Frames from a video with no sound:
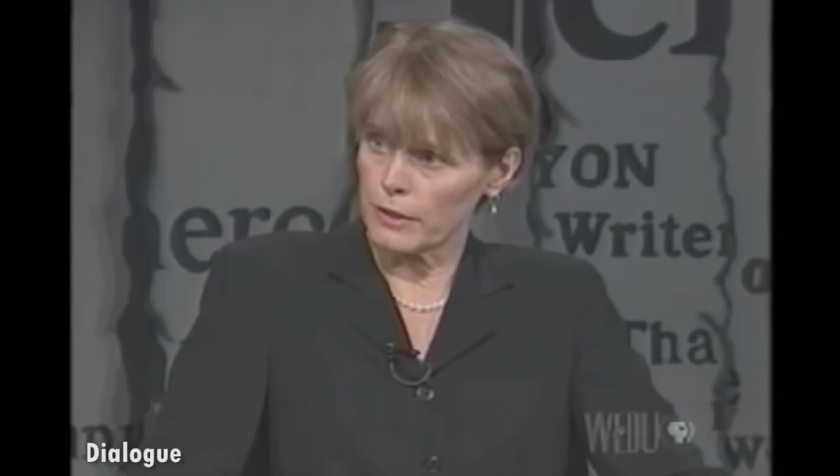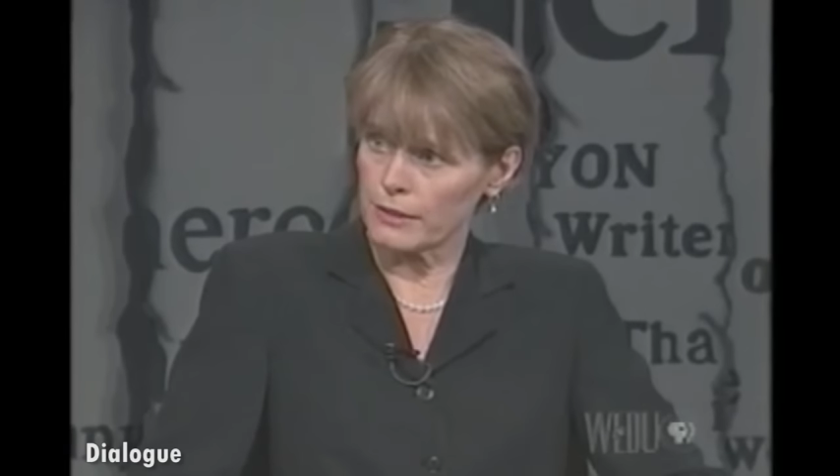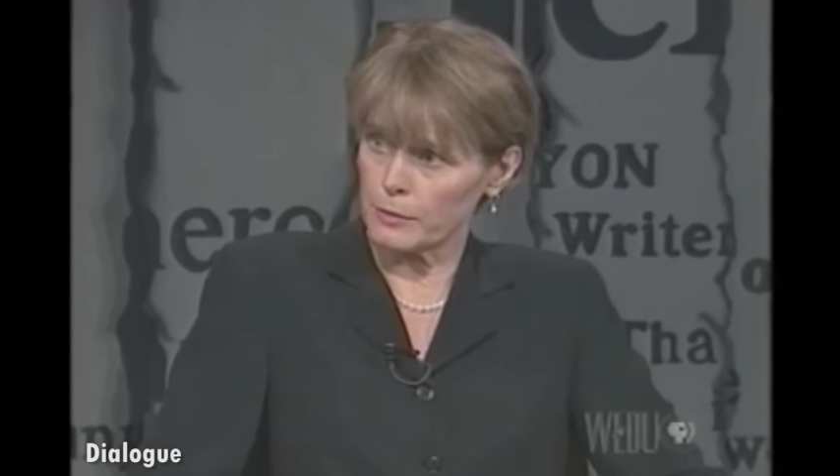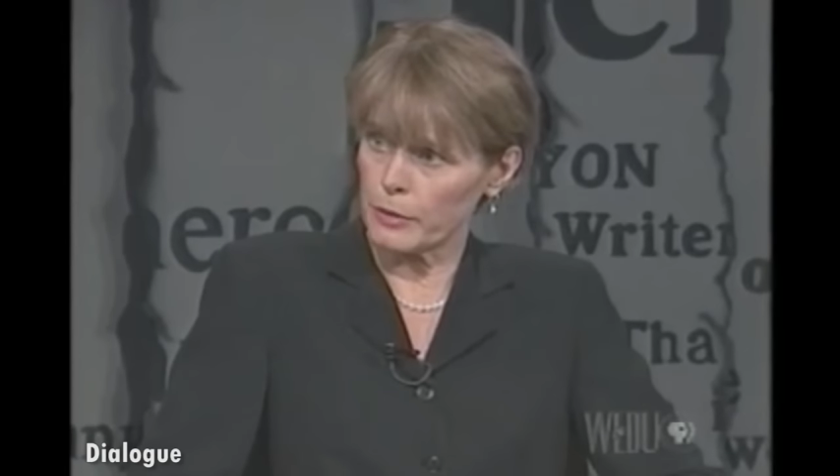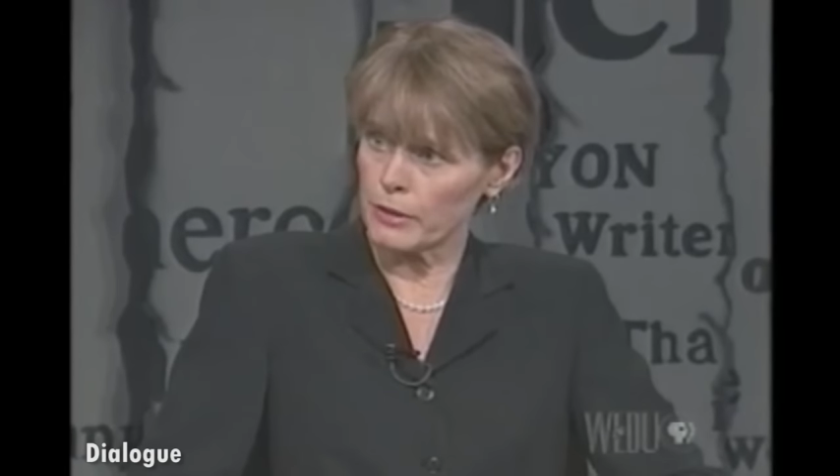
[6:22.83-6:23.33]

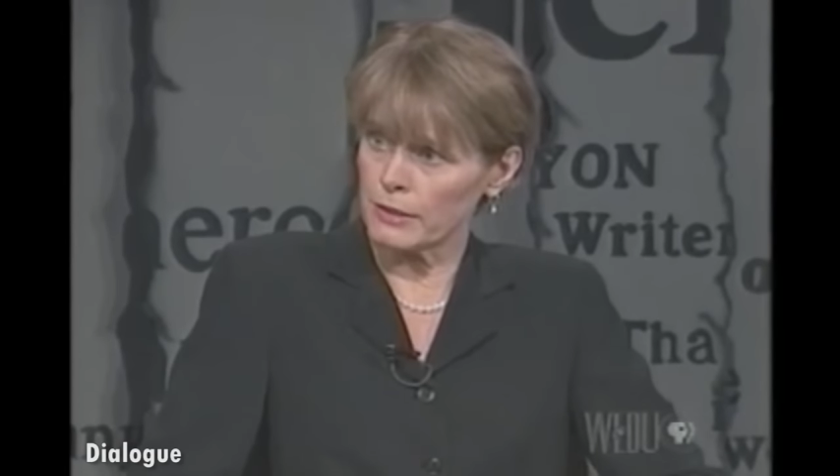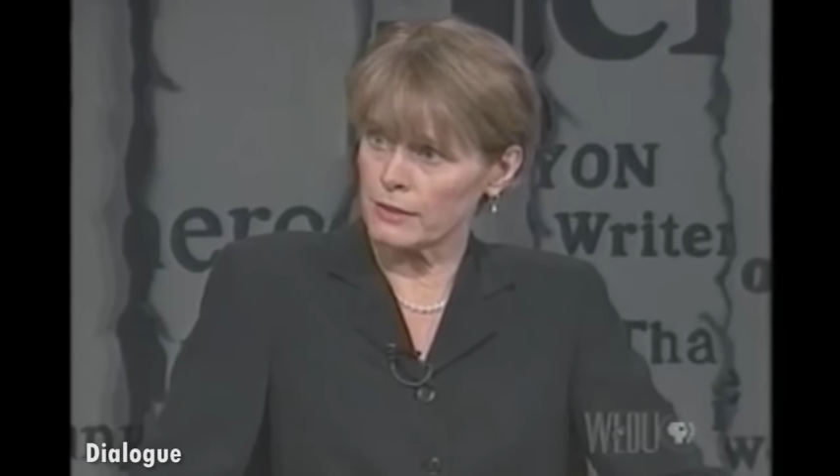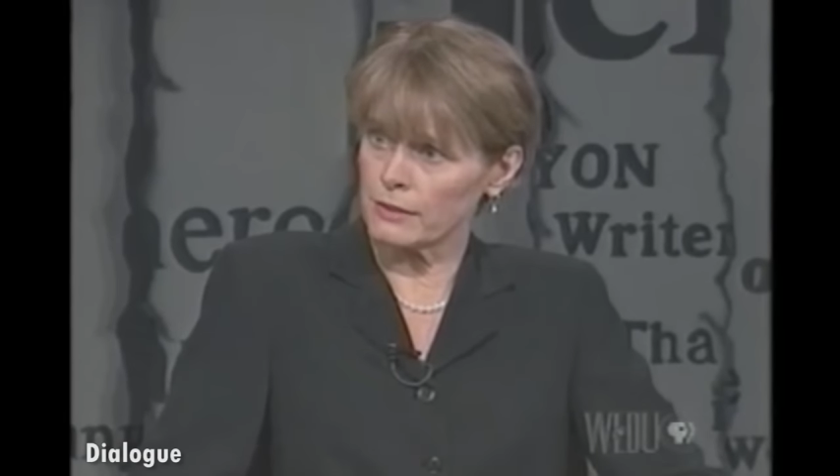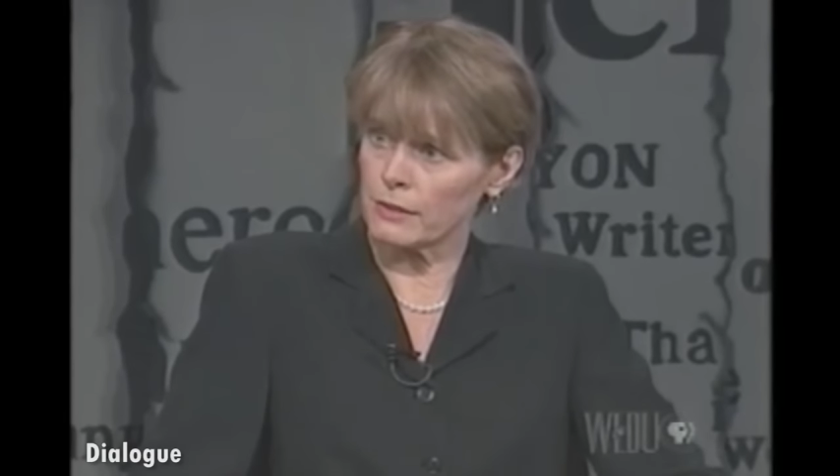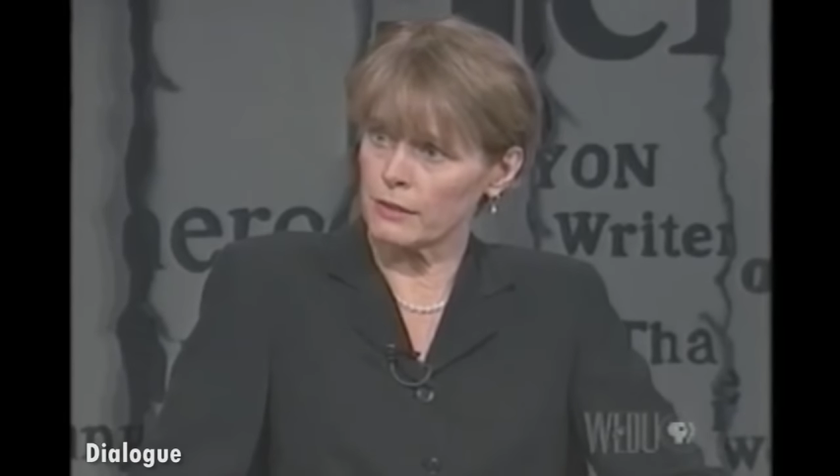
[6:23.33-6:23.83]
experience
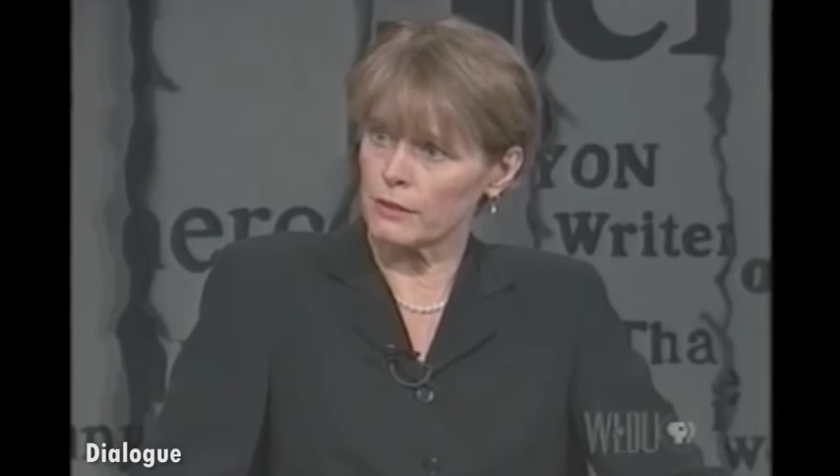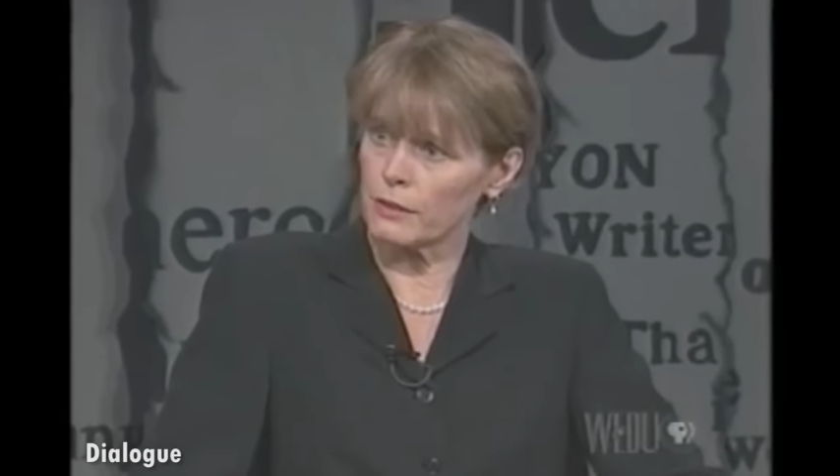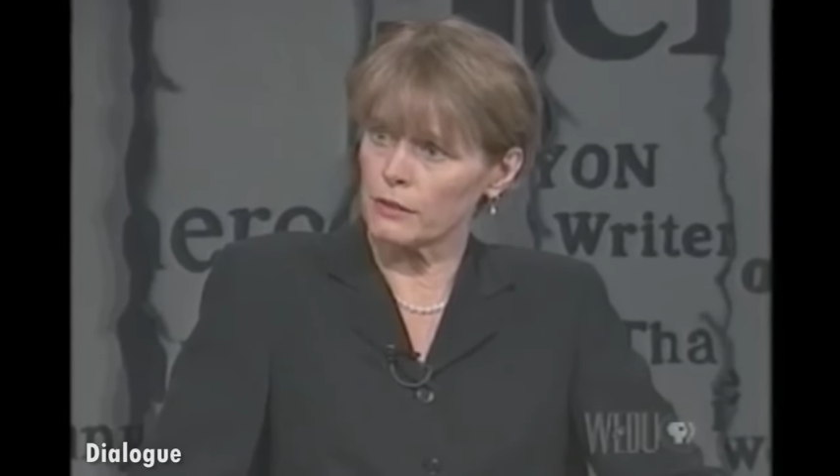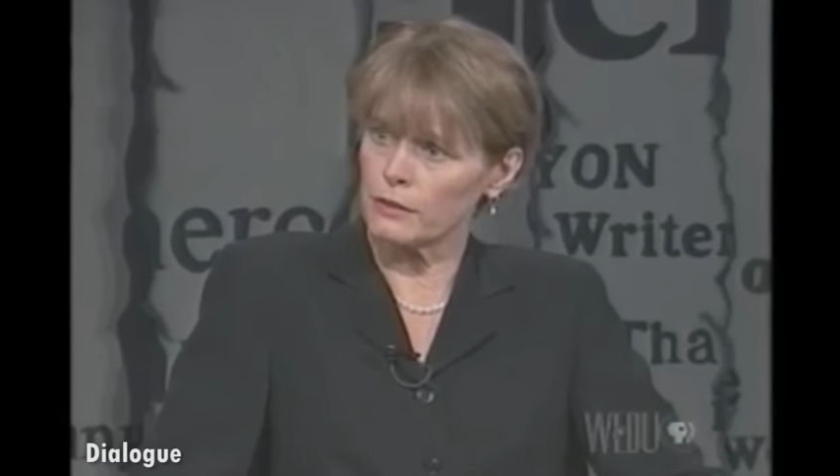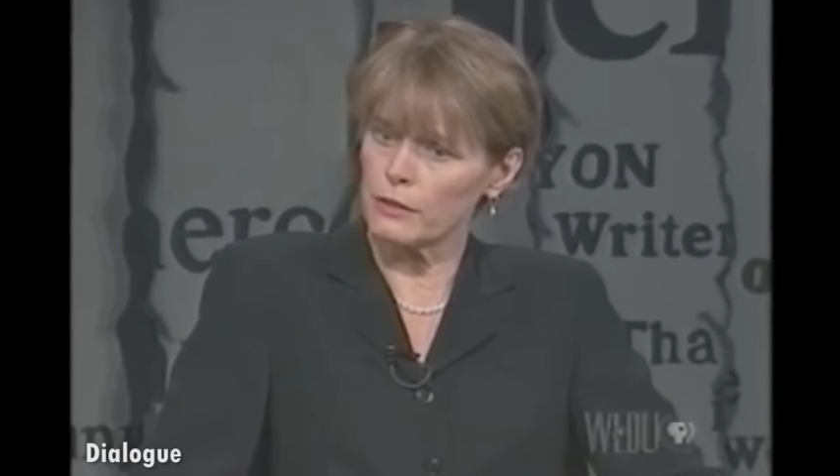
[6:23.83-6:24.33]
in
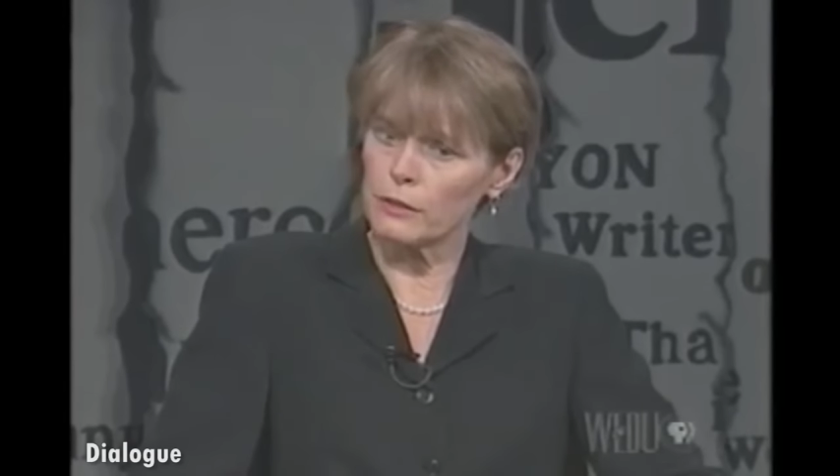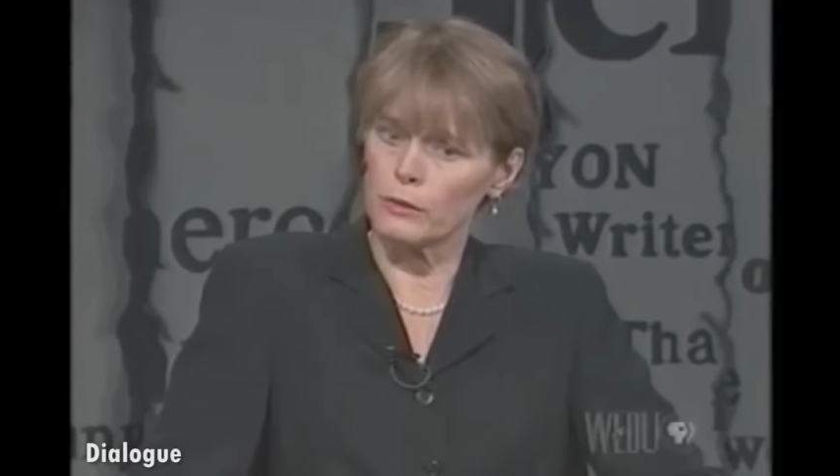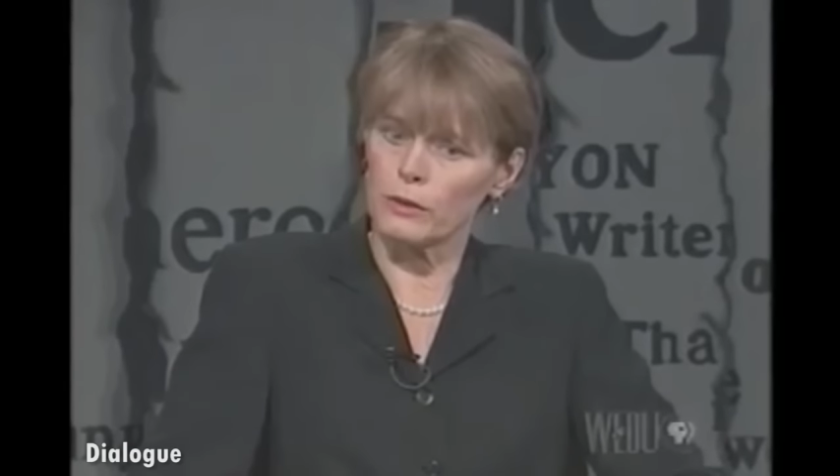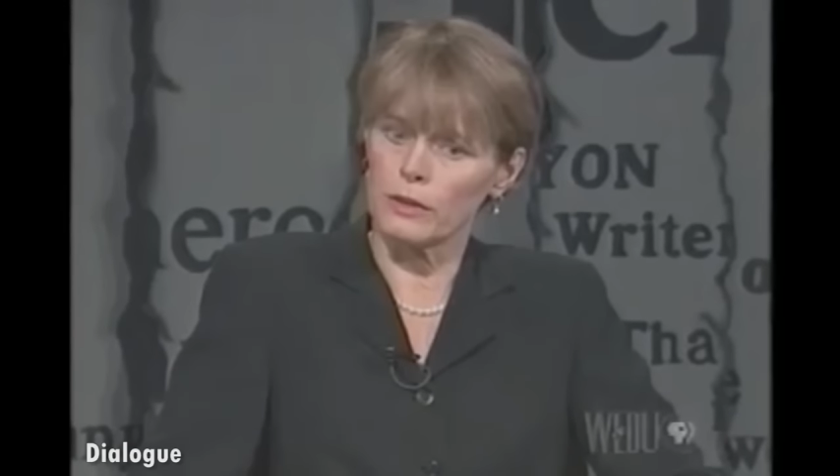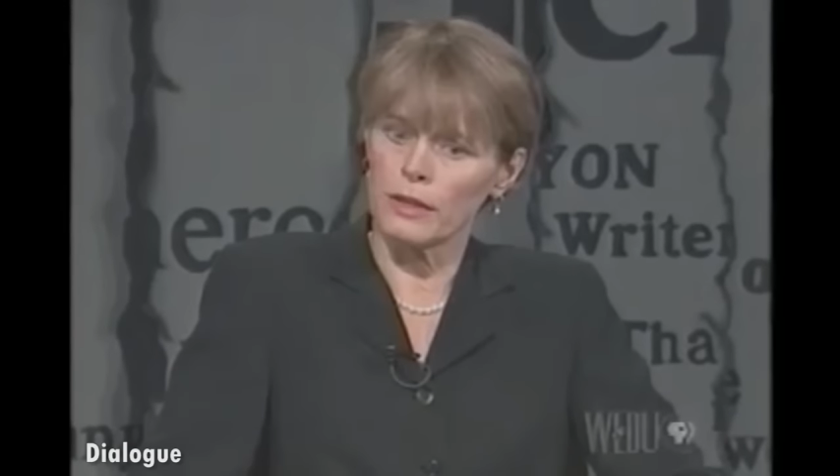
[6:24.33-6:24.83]
Scientology
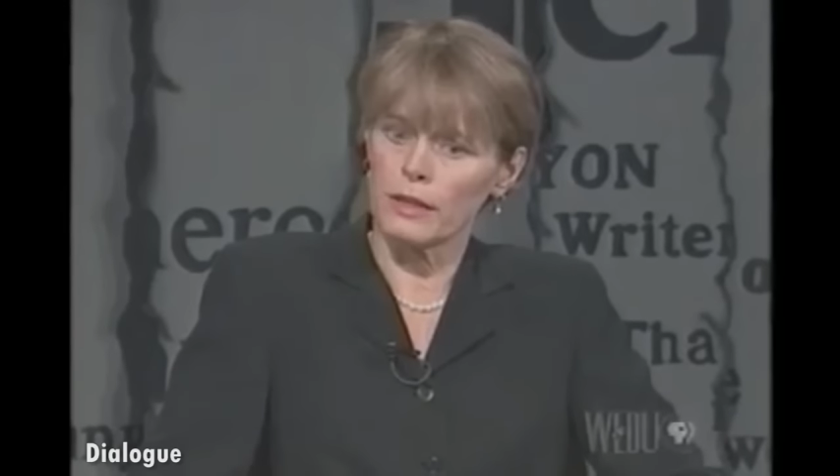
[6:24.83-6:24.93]
or